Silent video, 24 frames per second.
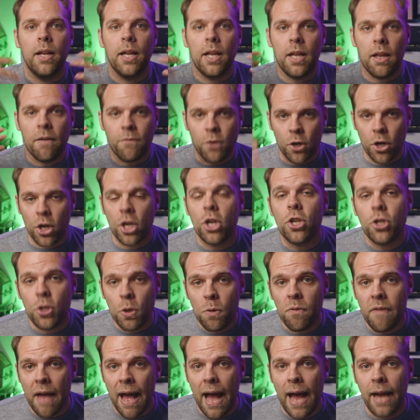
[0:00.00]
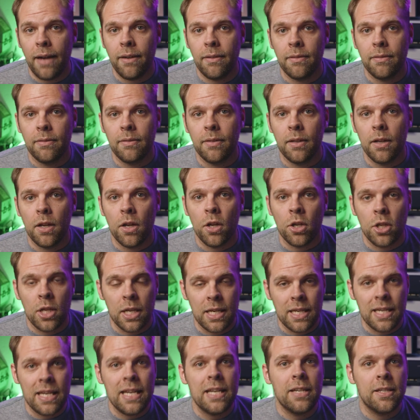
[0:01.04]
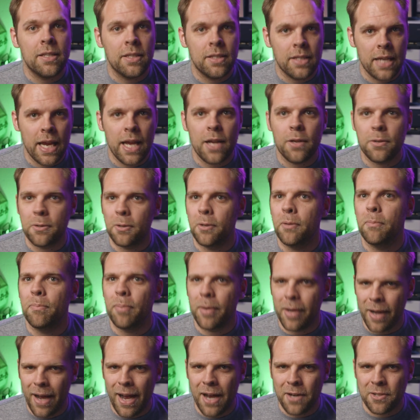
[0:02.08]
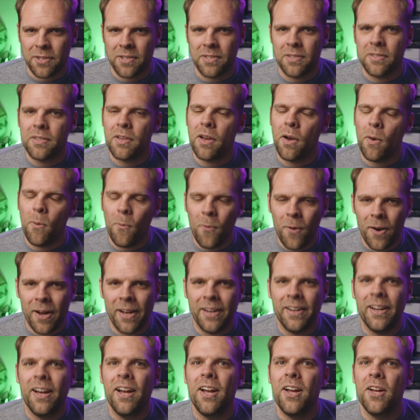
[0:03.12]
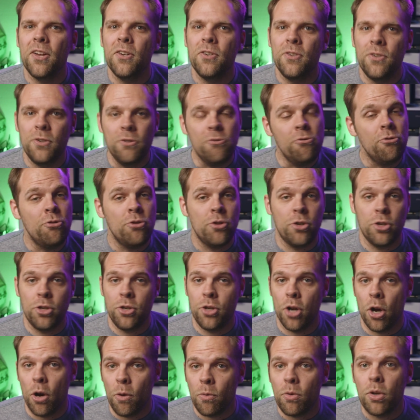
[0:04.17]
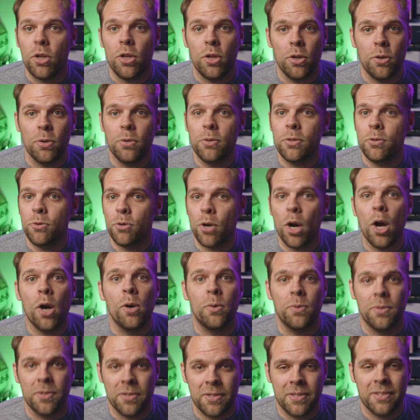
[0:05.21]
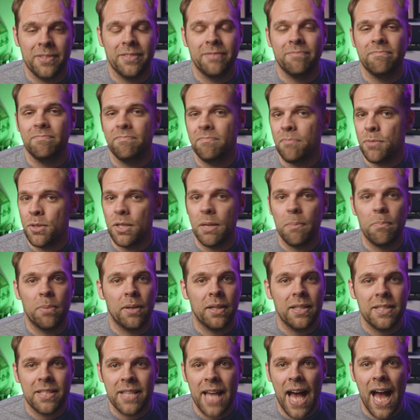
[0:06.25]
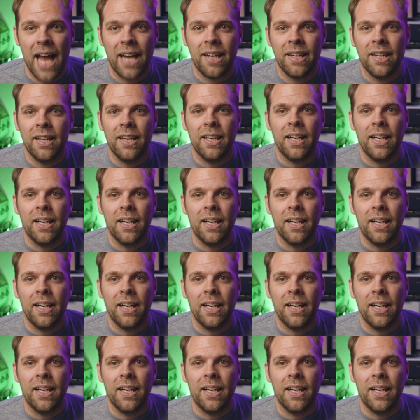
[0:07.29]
if you're going to do that, you need to take certain precautions. One, don't use drones. Simple as that.